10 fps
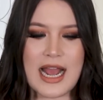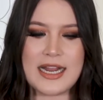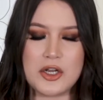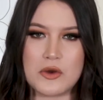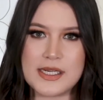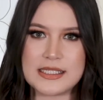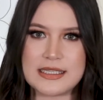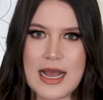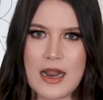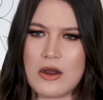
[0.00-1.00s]
I noticed
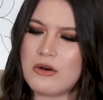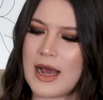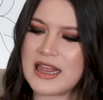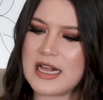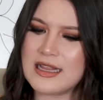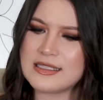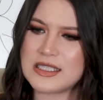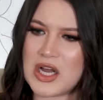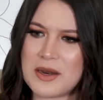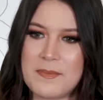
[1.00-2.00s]
that, oh, I think this is
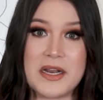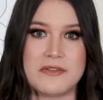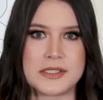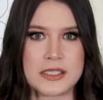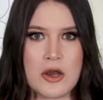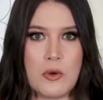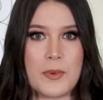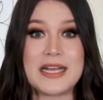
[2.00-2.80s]
on a bit of a slope.